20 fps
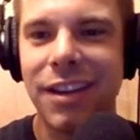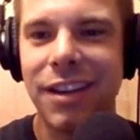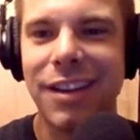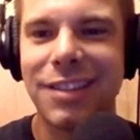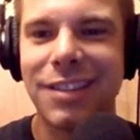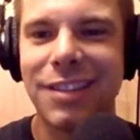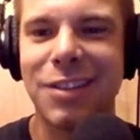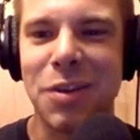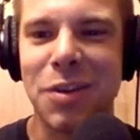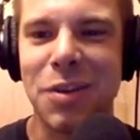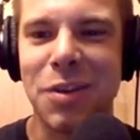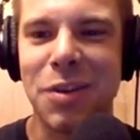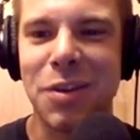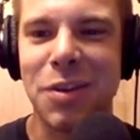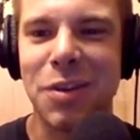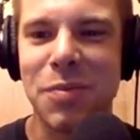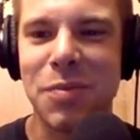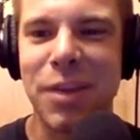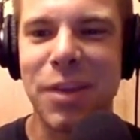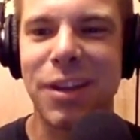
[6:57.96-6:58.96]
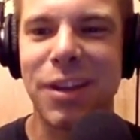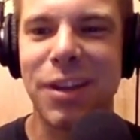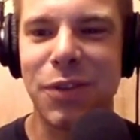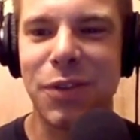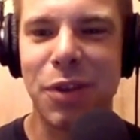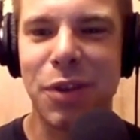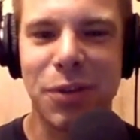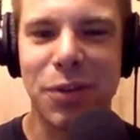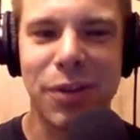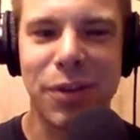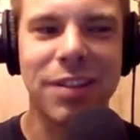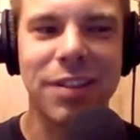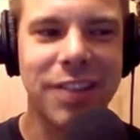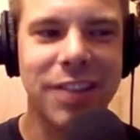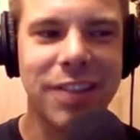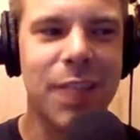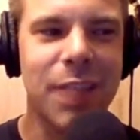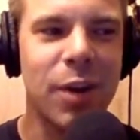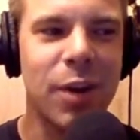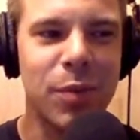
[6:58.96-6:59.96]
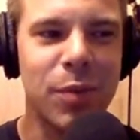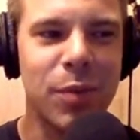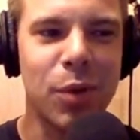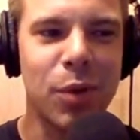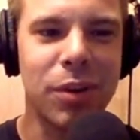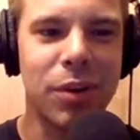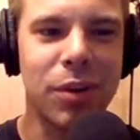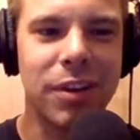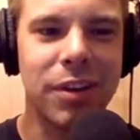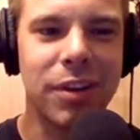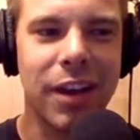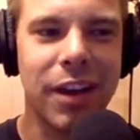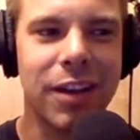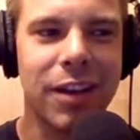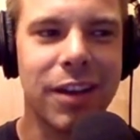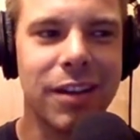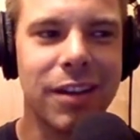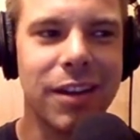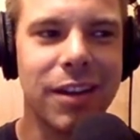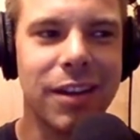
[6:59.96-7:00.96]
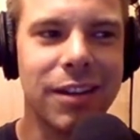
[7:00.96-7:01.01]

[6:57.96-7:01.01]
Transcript: So me and a few other friends came on board and